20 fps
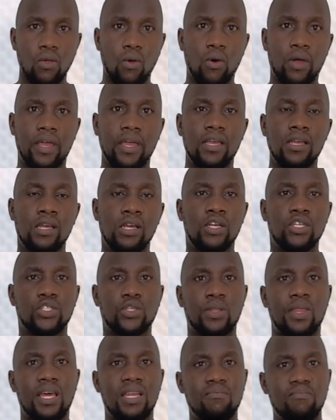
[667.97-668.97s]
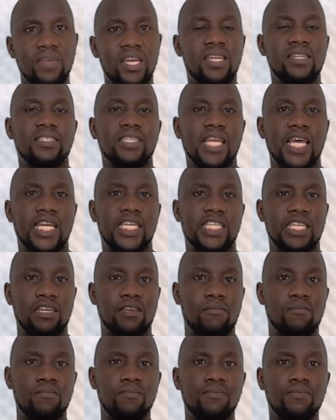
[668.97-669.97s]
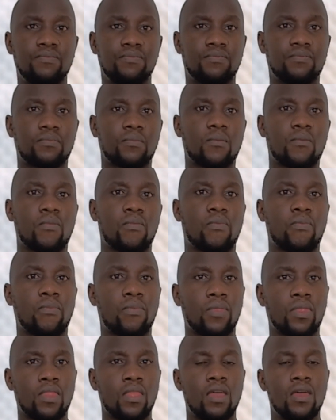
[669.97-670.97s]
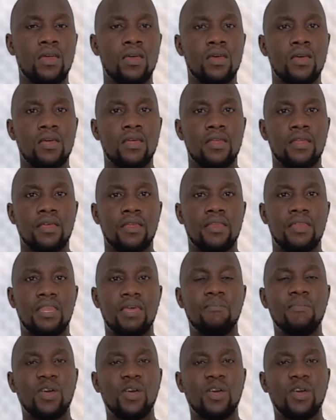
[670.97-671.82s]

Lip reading: Okay, so that means that the